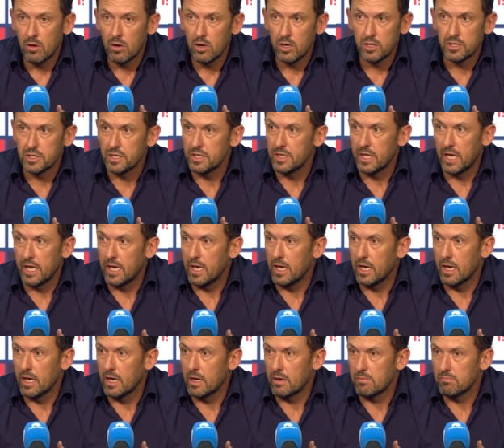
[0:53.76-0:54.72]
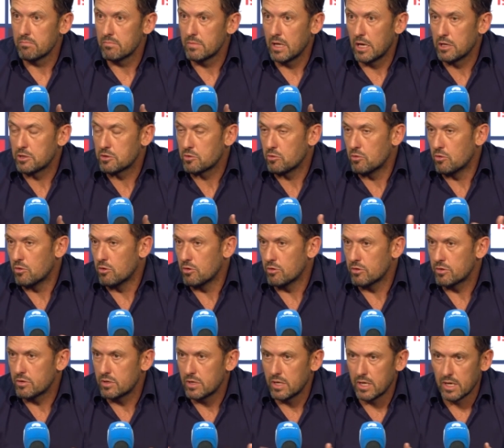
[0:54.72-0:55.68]
Listen, they uh, they
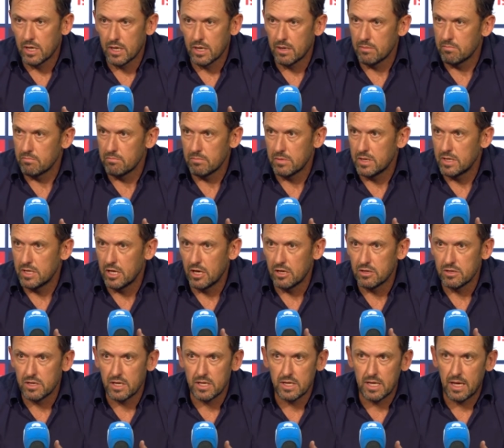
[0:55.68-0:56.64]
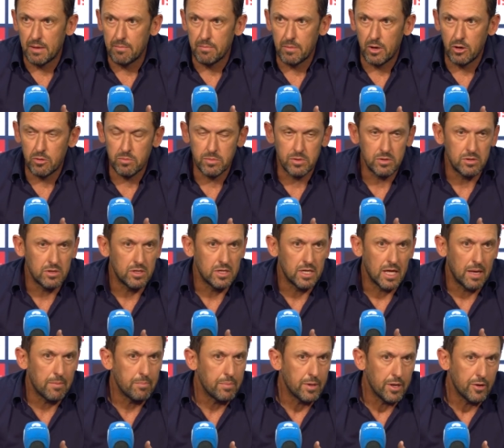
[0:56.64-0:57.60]
scored um, in those in that moment in
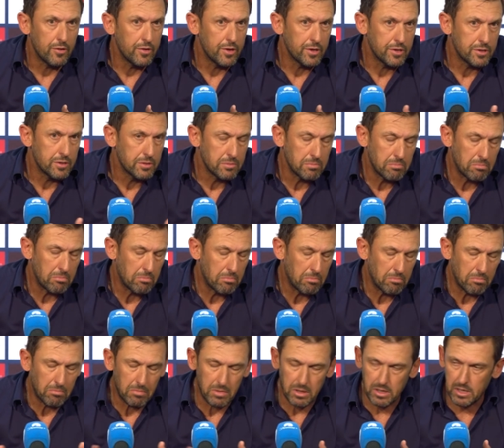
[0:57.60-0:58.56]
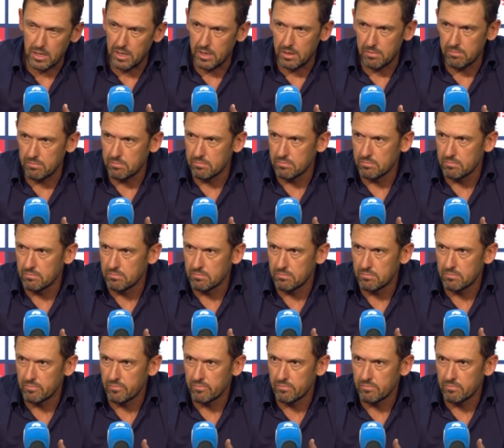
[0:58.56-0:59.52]
that period. Um,
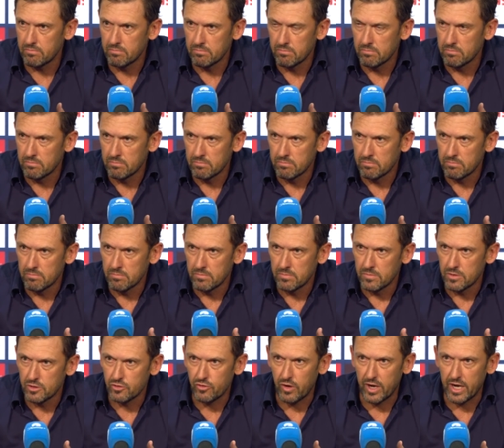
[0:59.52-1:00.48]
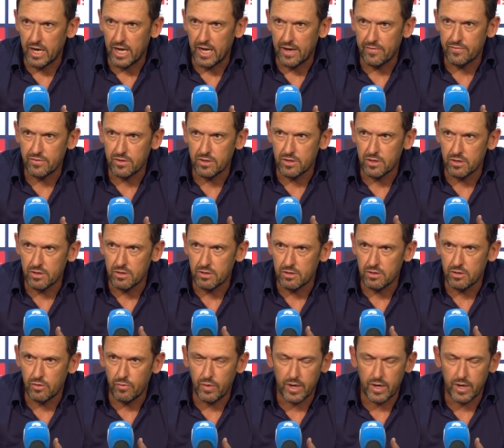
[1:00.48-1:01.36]
straight after the, the